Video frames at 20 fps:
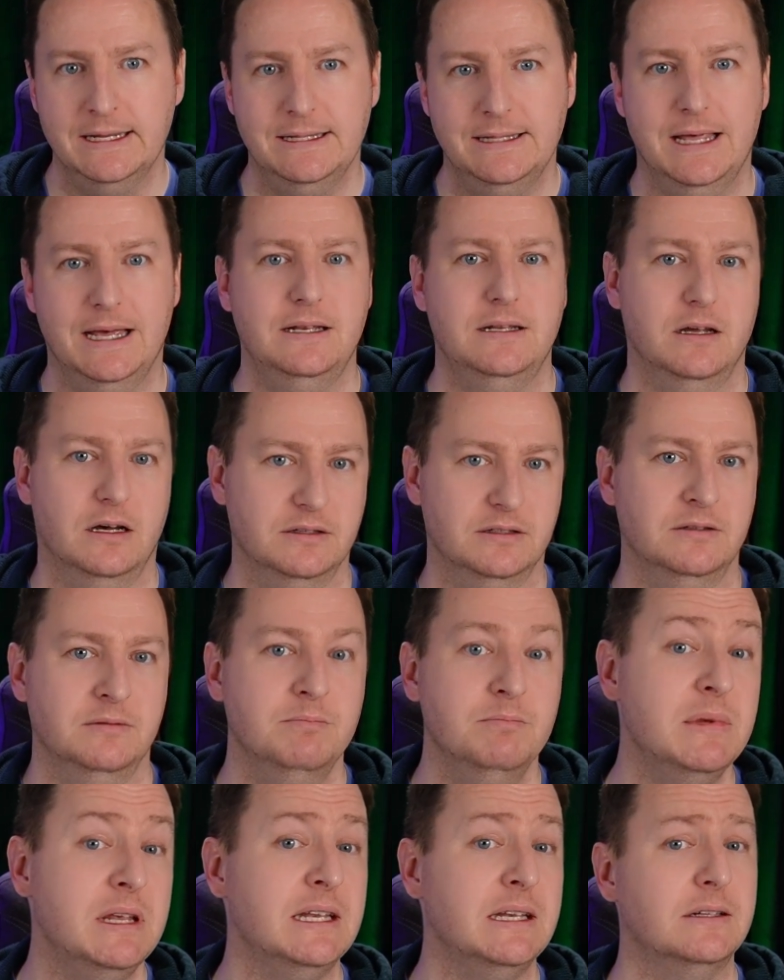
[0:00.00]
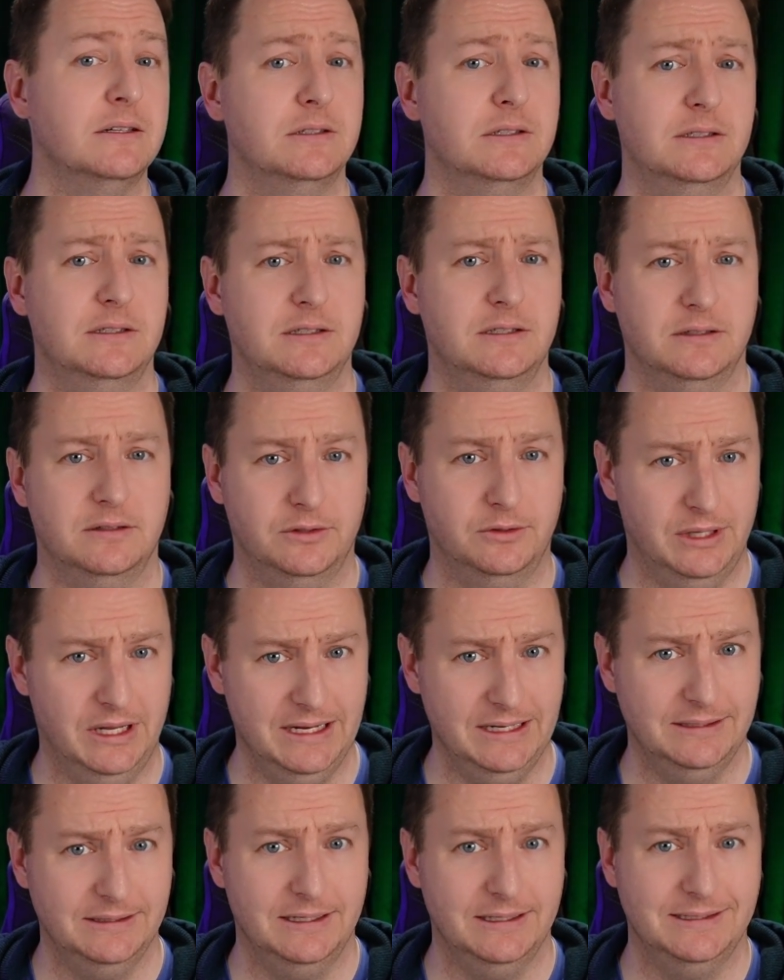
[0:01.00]
that doesn't meet
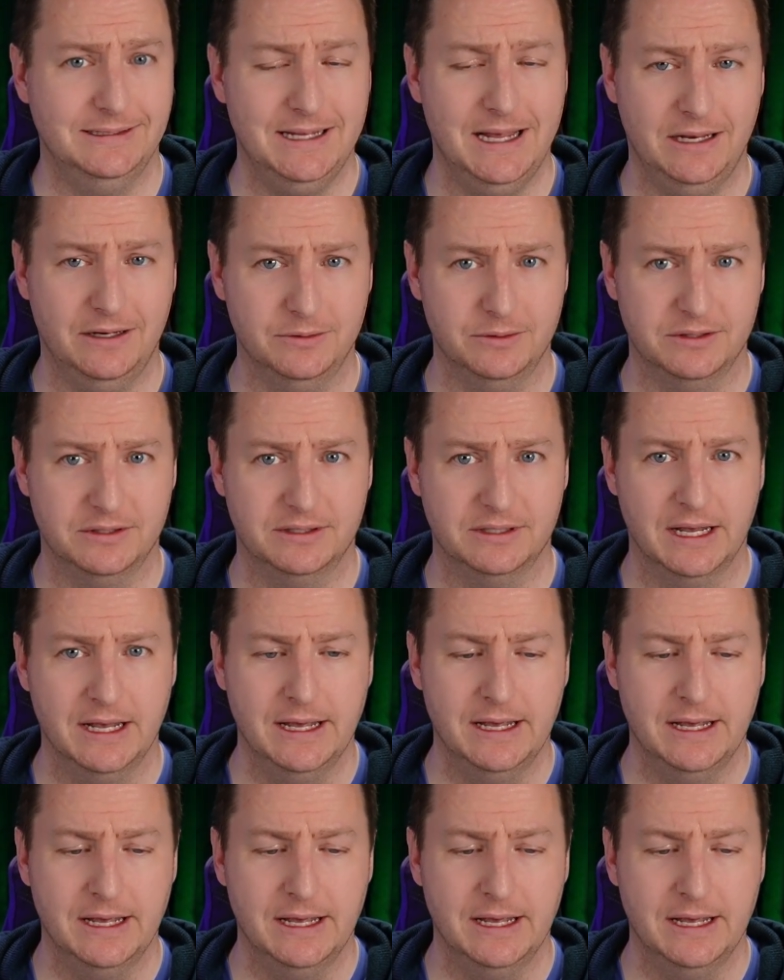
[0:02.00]
today's standards.